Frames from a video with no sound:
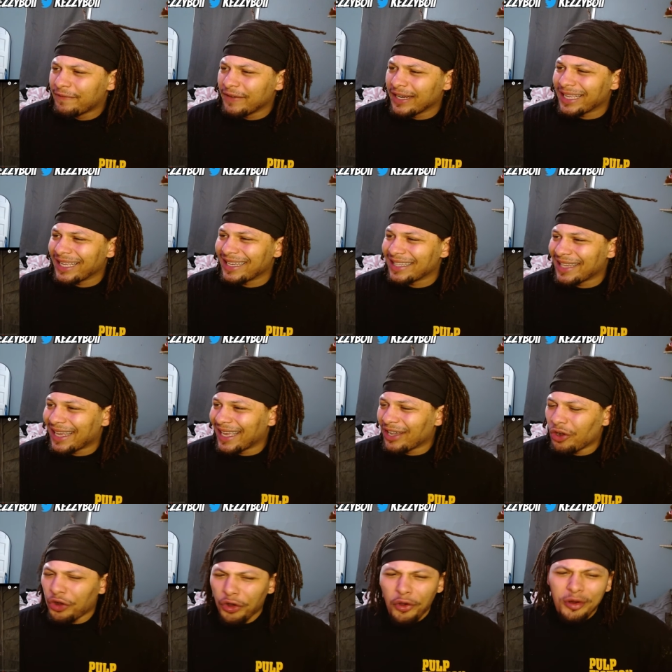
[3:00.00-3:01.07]
freaking like
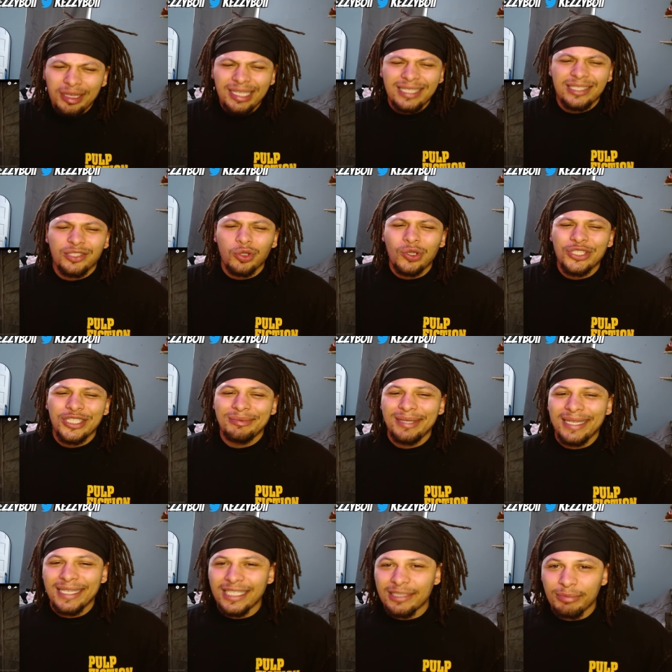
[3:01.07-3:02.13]
all these social
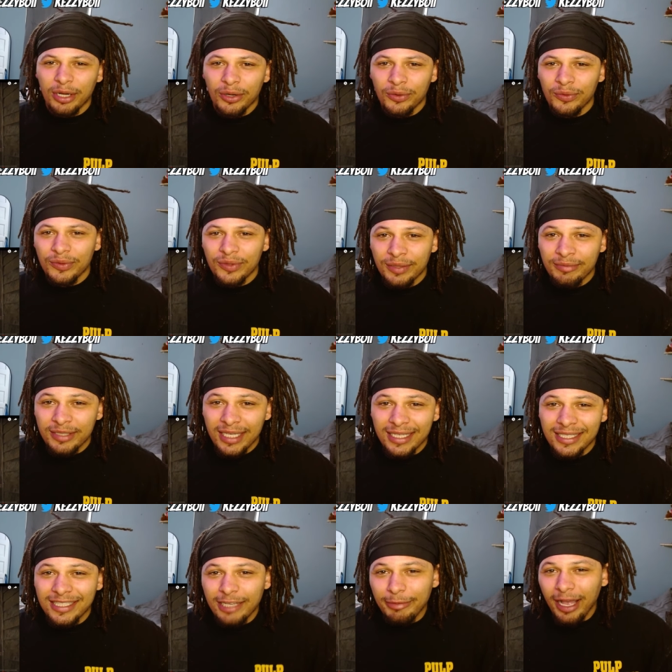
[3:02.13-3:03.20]
medias, bro. You know what I'm saying?
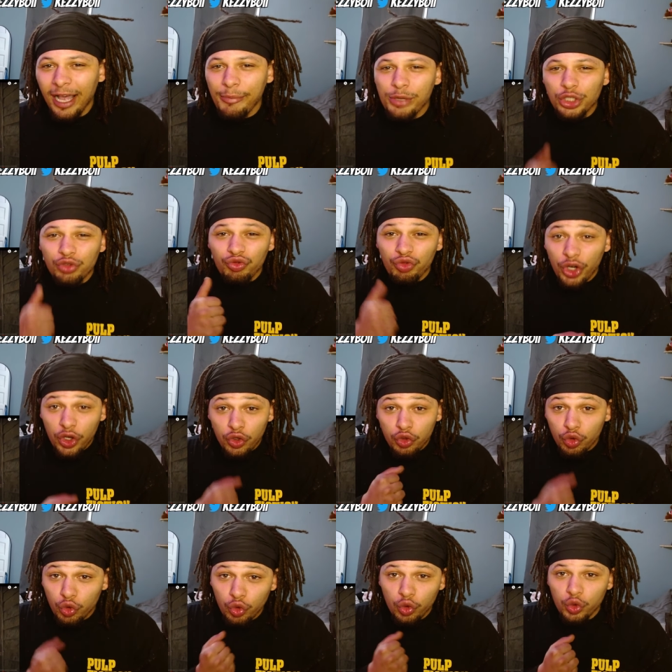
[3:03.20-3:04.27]
Just think about how much real
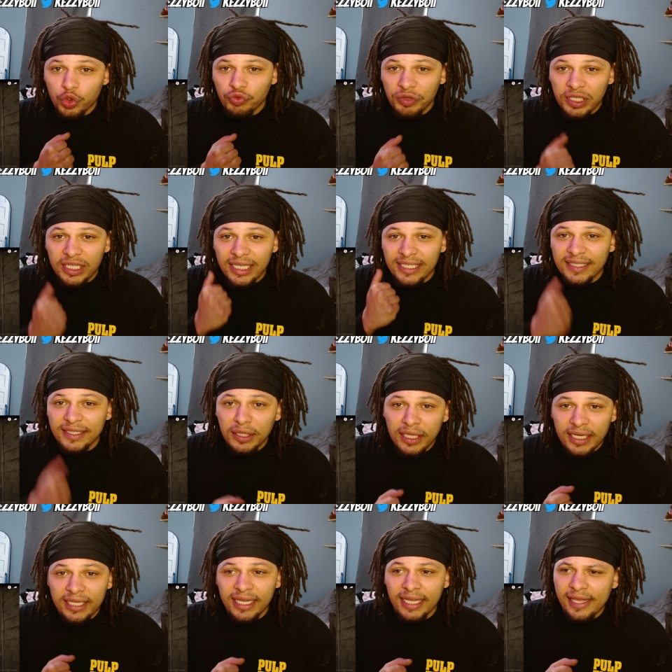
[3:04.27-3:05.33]
news really gets
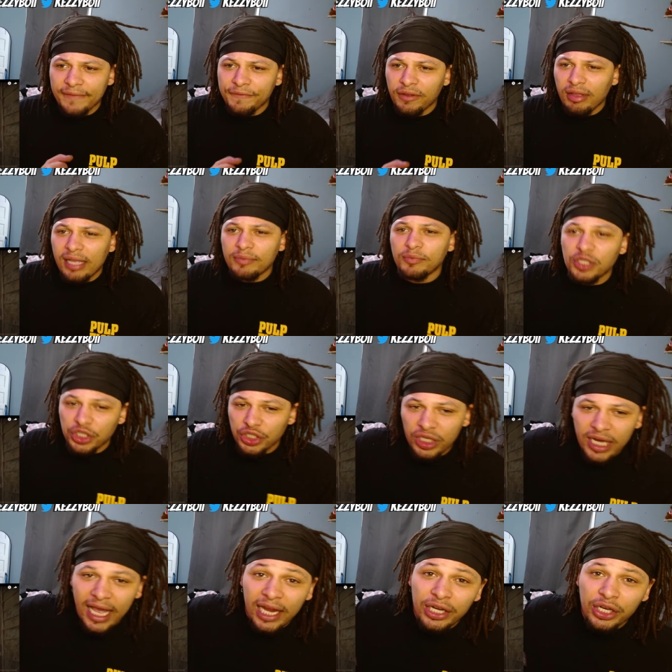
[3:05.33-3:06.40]
deleted that they feel like we should
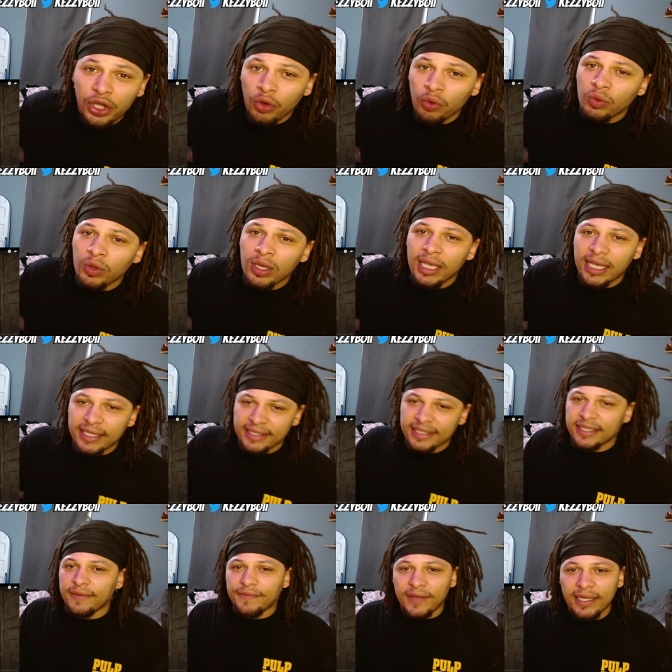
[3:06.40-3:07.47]
not know and
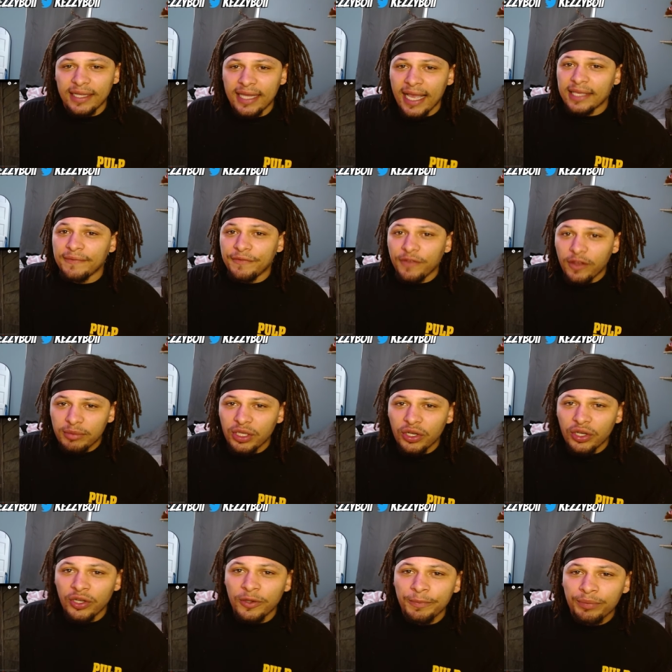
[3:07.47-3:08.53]
stuff like that. You feel me,
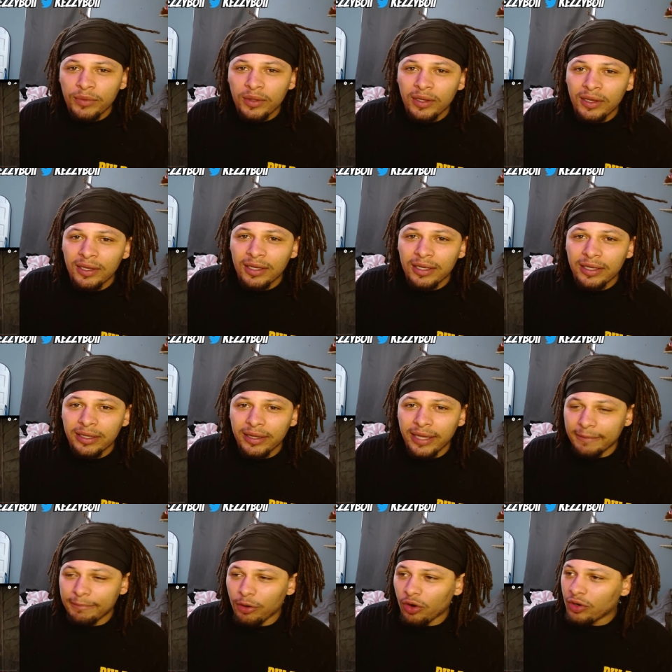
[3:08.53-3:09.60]
y'all? Like,
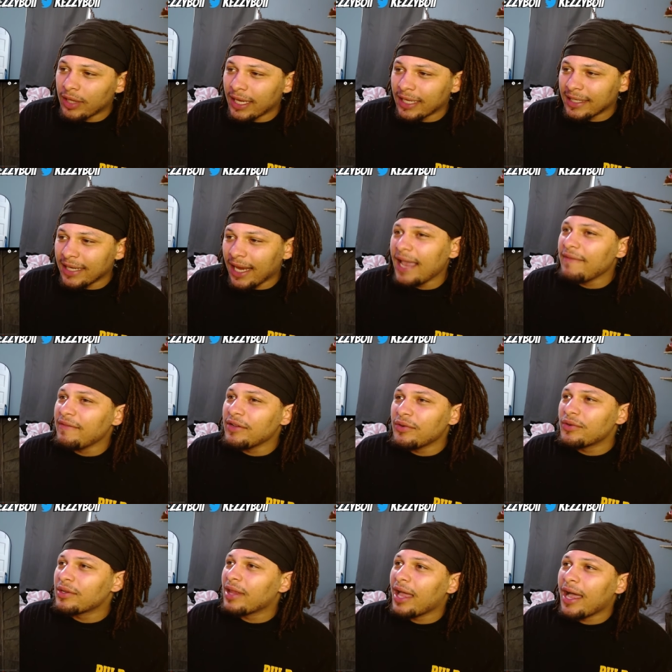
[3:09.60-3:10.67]
bro, like not even
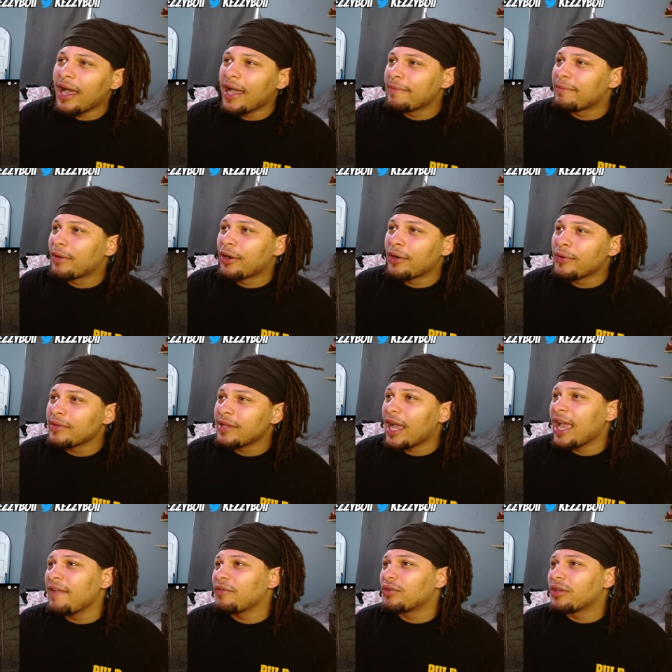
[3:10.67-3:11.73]
gonna lie, bro. Not
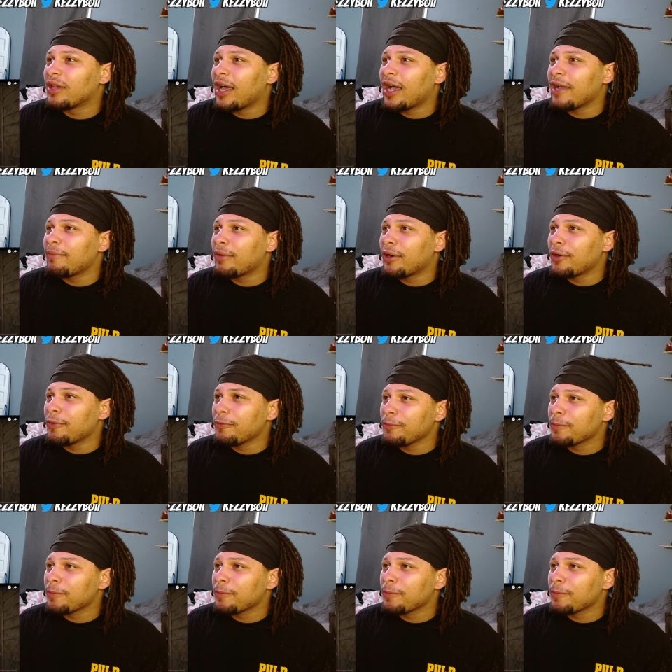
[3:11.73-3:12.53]
even gonna lie, bro.